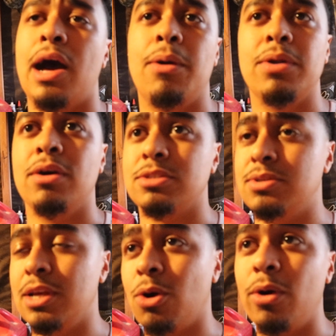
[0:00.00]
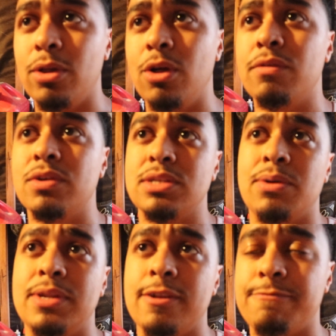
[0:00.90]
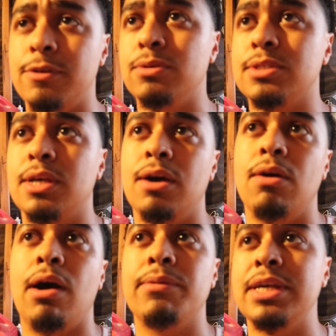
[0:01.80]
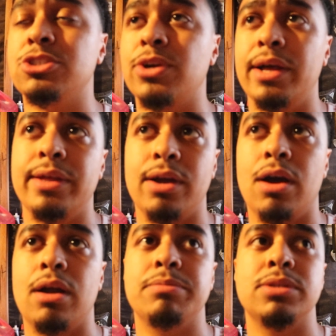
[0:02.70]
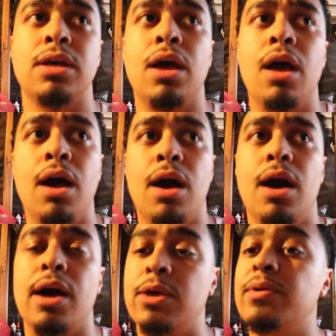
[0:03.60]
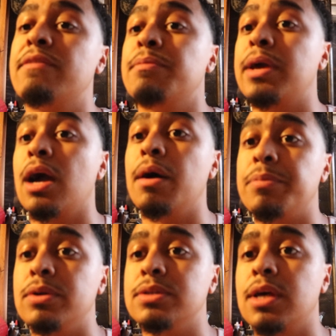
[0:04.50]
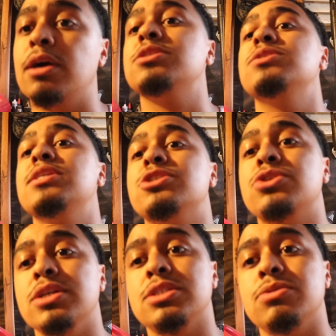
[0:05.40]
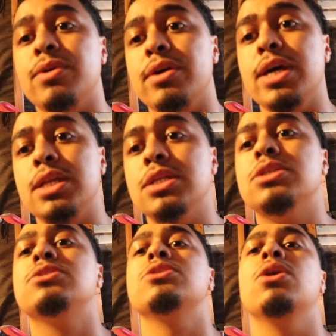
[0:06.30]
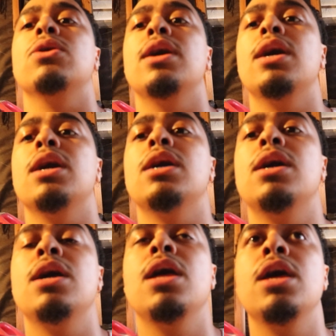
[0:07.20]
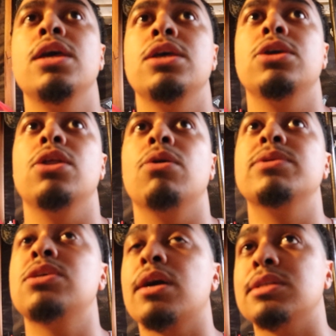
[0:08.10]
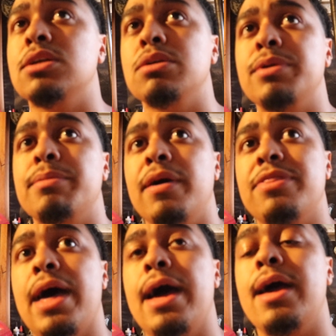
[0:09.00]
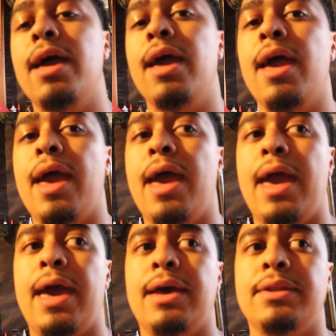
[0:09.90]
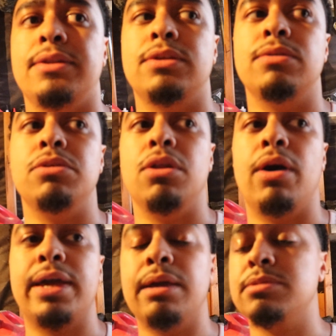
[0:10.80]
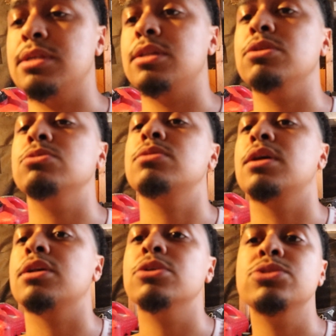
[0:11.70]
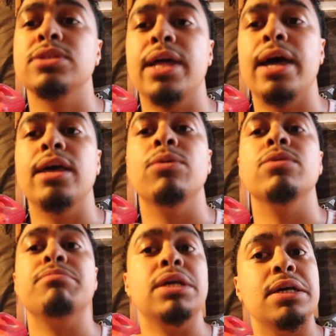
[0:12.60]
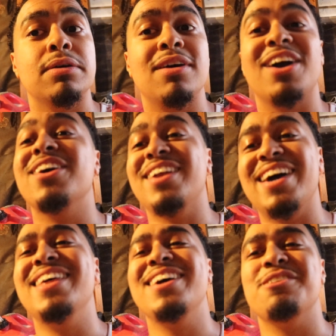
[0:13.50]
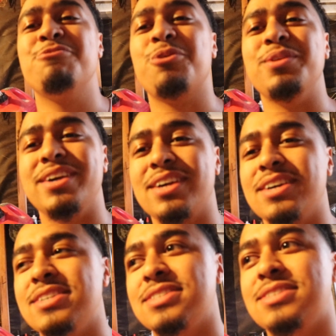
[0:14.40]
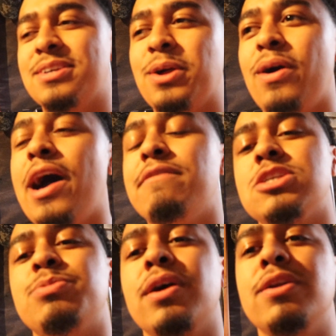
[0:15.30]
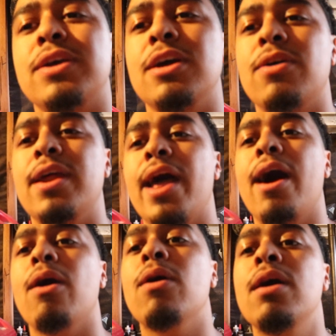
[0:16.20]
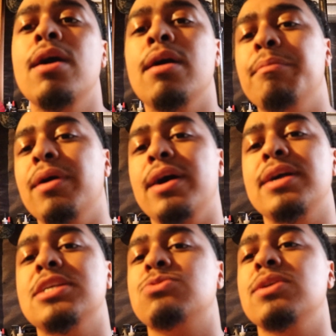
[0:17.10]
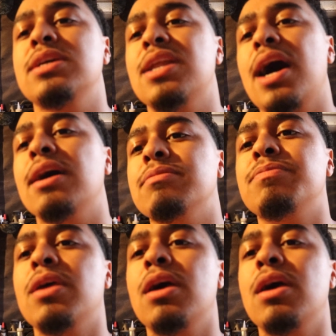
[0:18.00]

would also need coilovers, I would need a fuel cell, I would need trailing arms. He would have to make uppers. I also need to truss the rear end. So, we talked a little bit about that. And, I came to the conclusion that it would be a good idea to four link because, I have a spring under kit right now, but it's really not,